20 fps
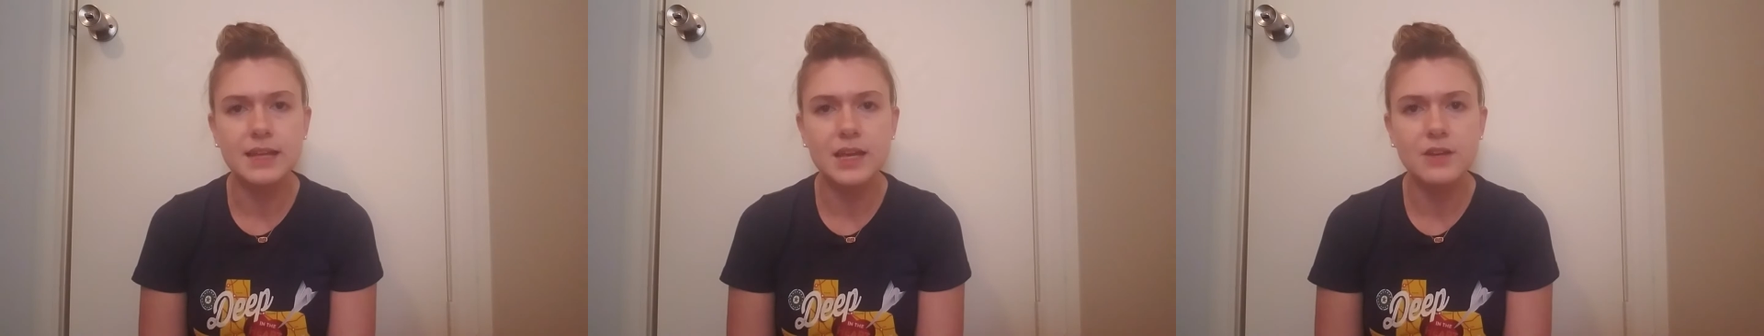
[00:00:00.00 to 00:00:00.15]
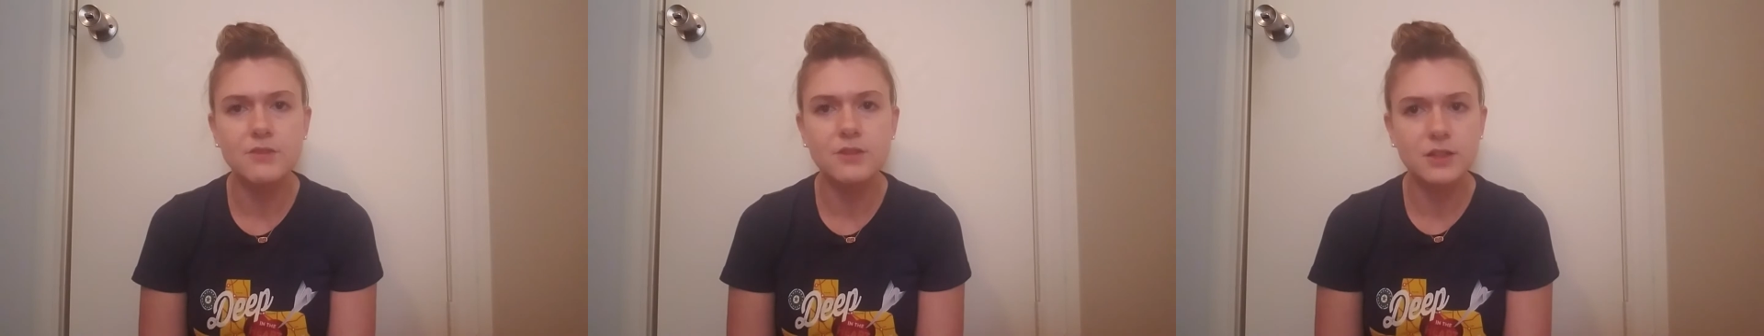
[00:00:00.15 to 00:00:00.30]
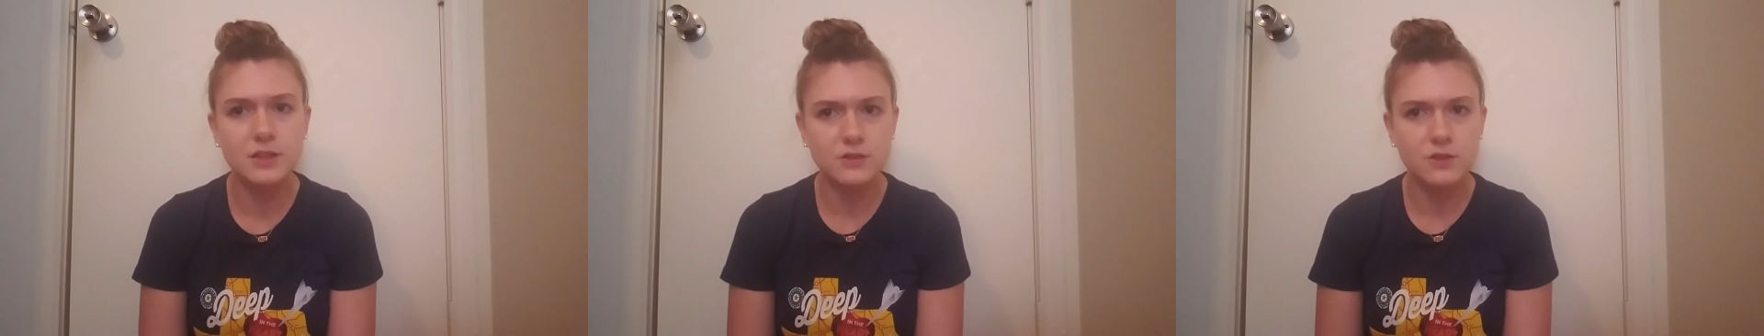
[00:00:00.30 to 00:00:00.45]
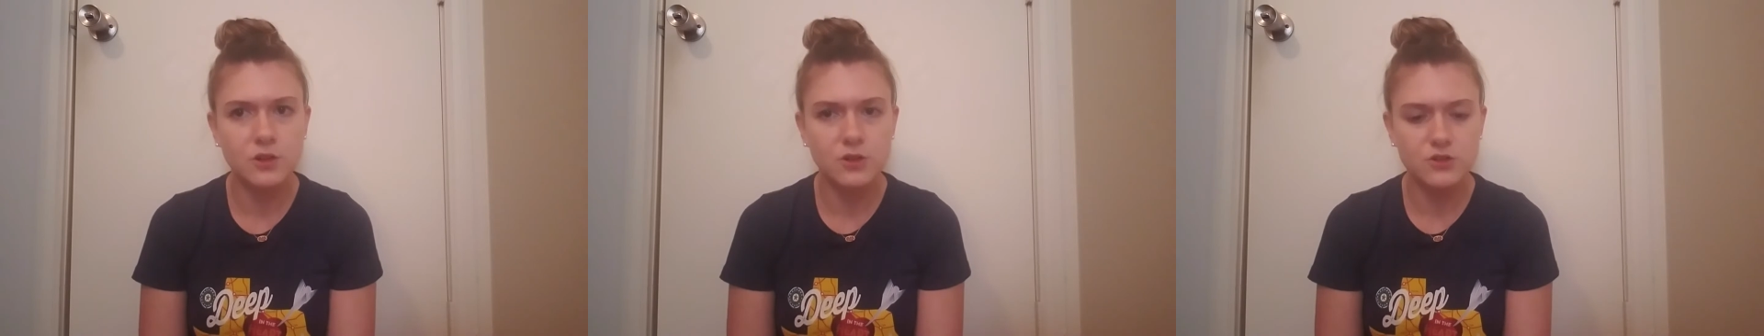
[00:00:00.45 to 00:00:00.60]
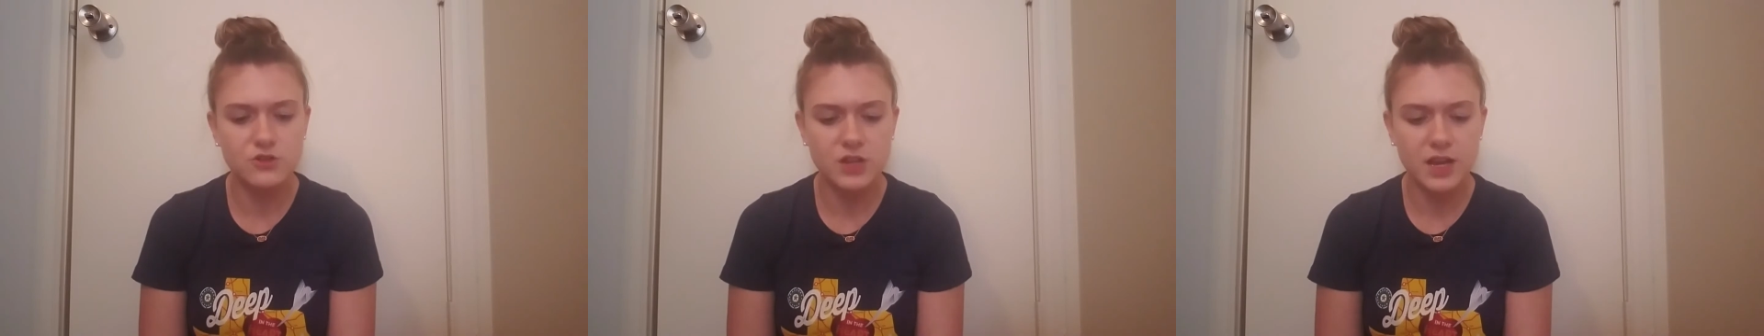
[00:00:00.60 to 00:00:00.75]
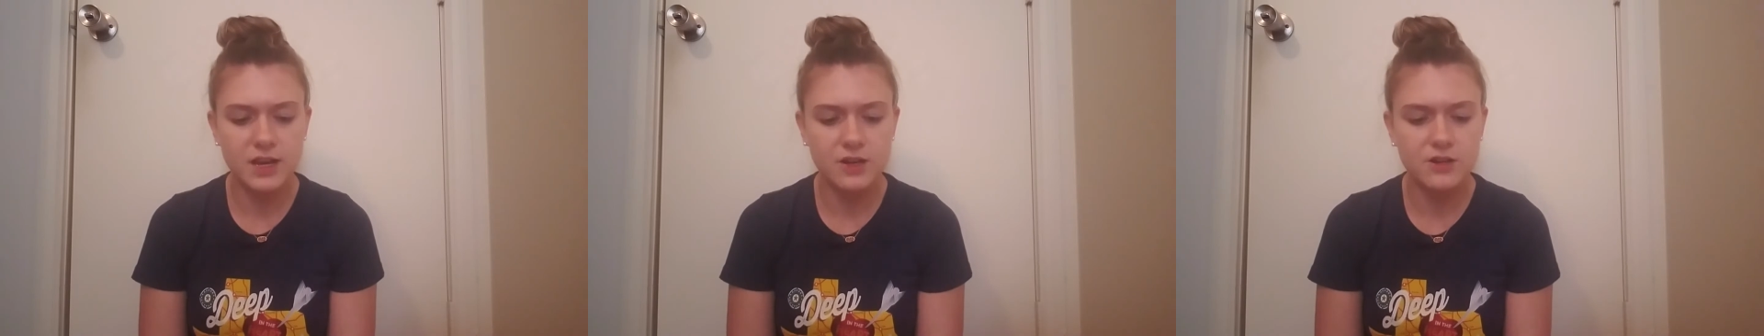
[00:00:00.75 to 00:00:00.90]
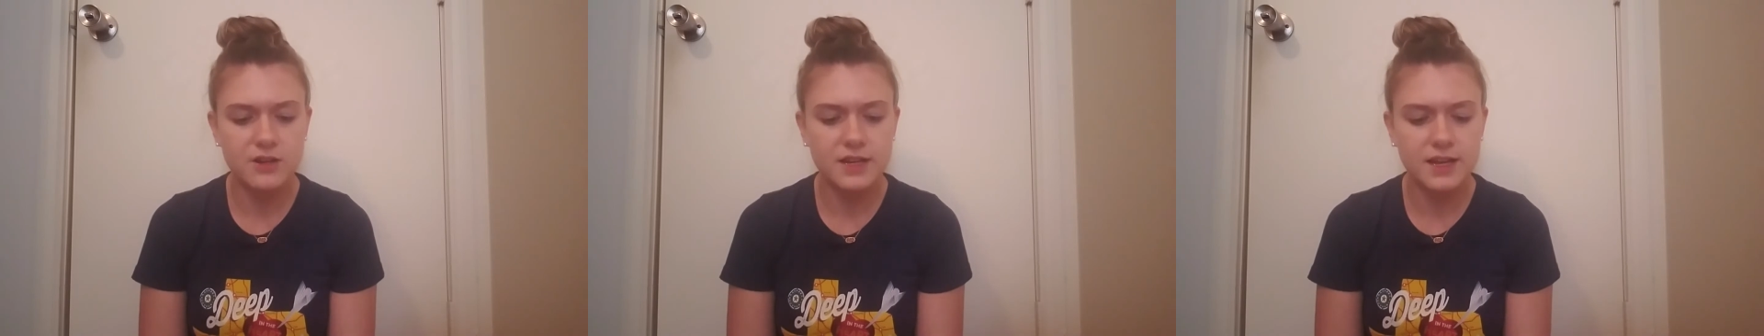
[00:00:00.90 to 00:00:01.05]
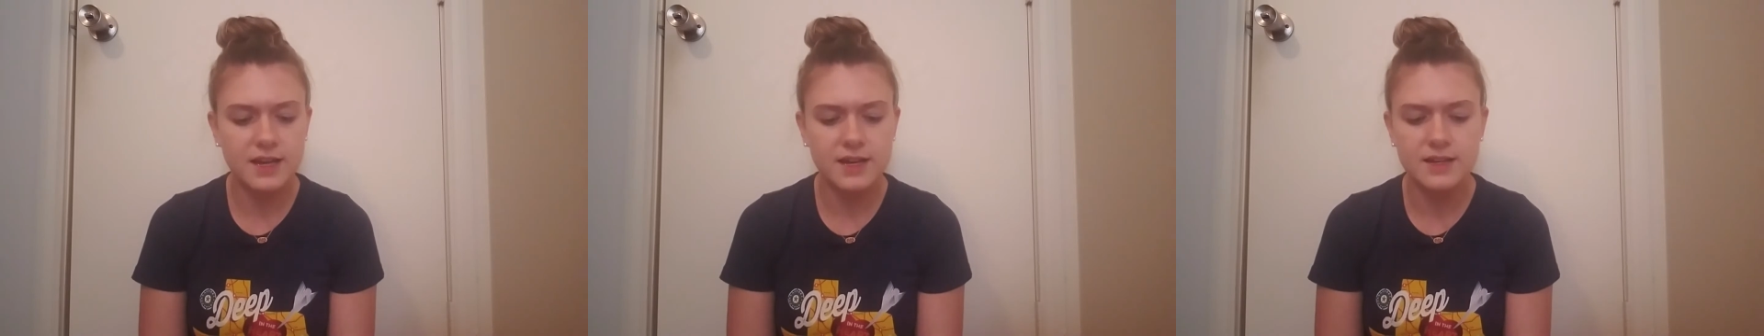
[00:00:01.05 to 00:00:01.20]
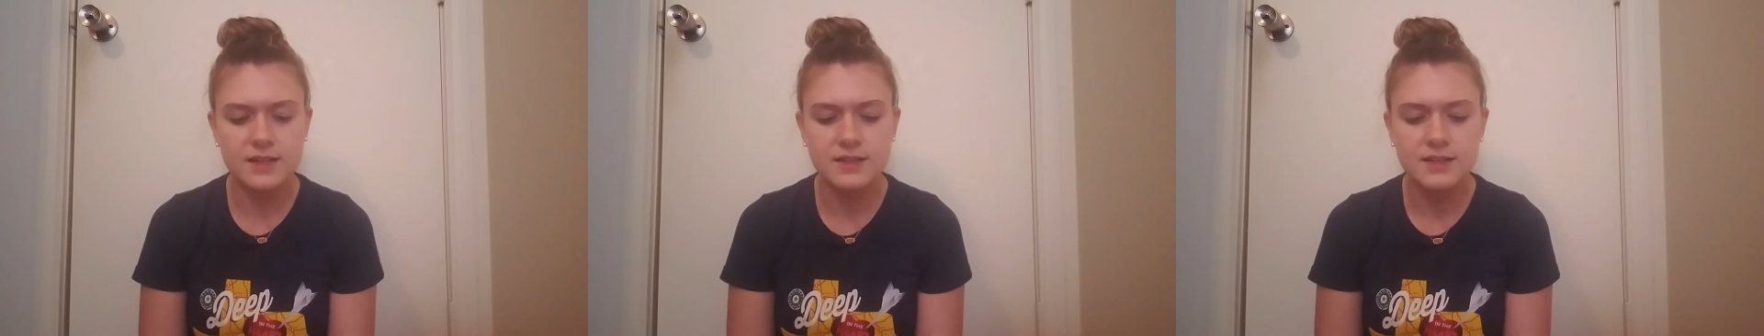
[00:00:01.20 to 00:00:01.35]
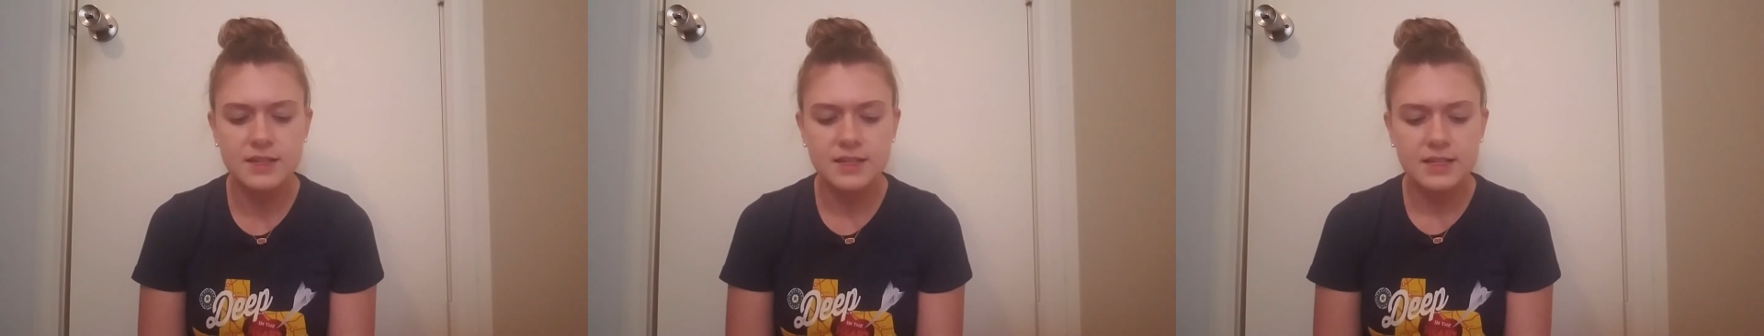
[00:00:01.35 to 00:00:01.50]
a really large
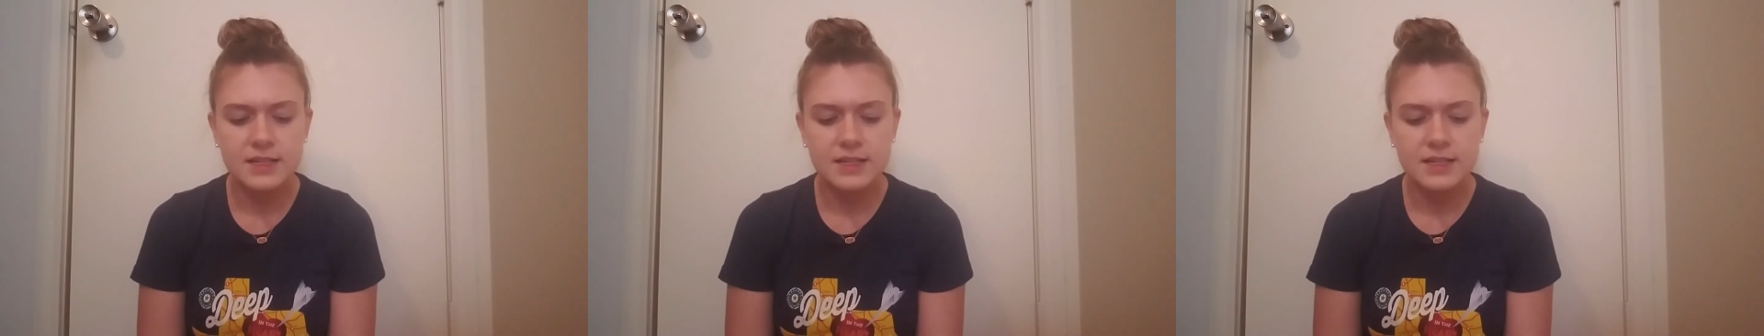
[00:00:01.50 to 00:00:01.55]
area.